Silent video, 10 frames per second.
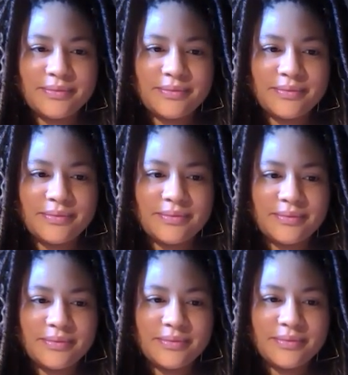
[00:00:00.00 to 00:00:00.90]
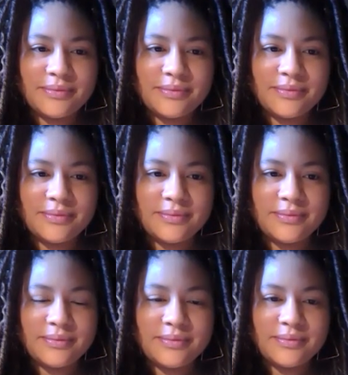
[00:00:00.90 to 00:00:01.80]

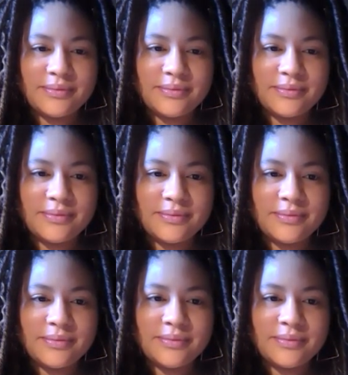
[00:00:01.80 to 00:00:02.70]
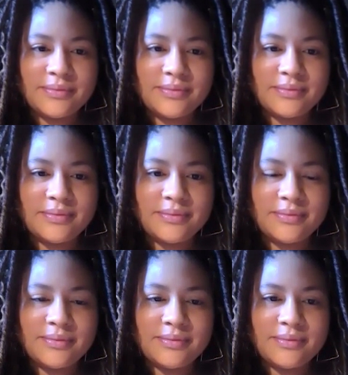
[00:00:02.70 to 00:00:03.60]

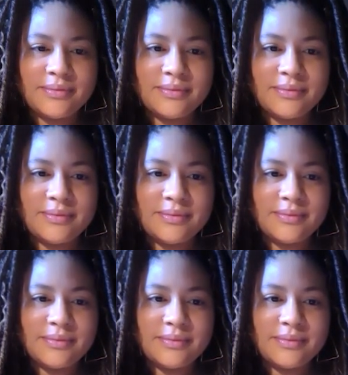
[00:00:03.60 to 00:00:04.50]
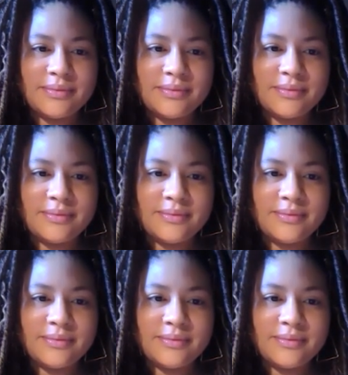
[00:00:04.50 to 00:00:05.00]
(silent)